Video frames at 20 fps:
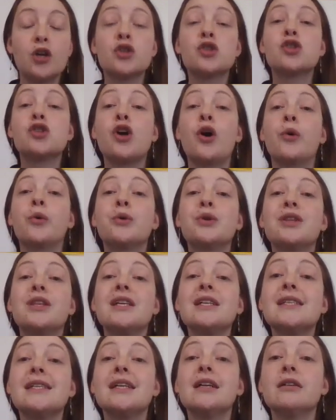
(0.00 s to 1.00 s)
So,
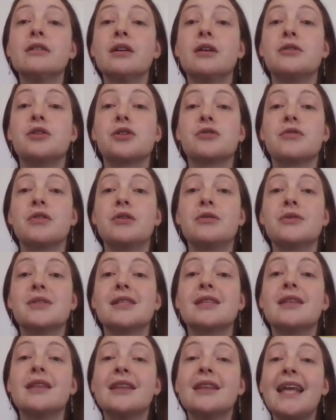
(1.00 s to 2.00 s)
these hero
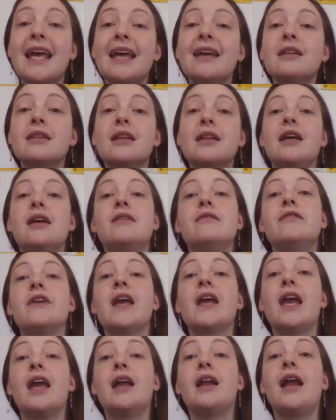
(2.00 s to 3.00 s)
shrews, they live
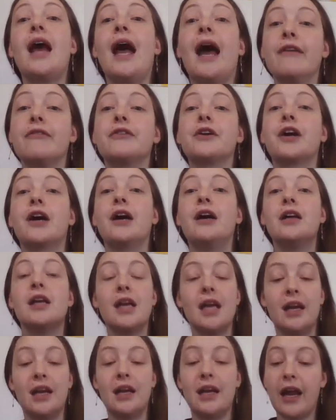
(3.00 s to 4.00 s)
in Africa,
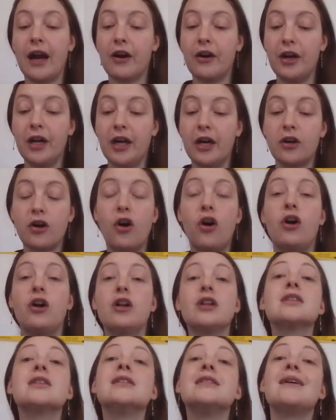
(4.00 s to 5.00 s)
in an area
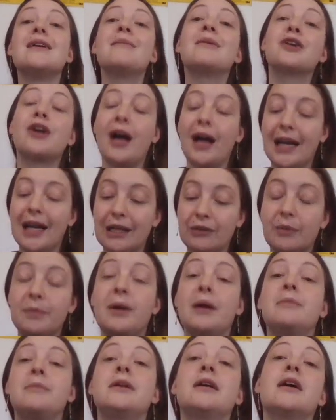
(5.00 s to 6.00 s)
called the Democratic
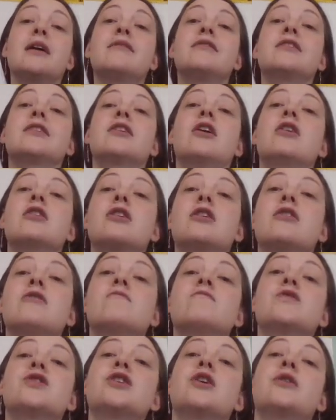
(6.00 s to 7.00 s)
Republic of the Congo.
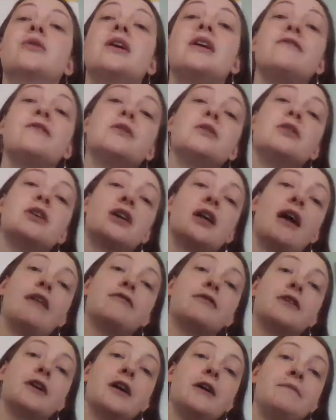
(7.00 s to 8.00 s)
So, if you look at
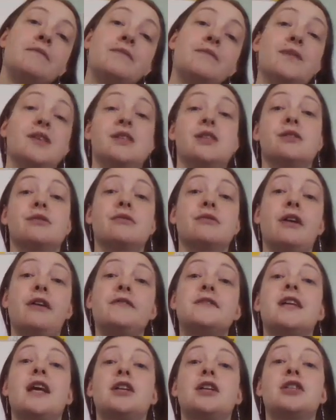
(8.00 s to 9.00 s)
Africa, this is a rough
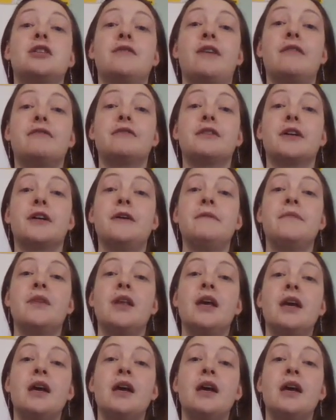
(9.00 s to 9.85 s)
sketch of Africa.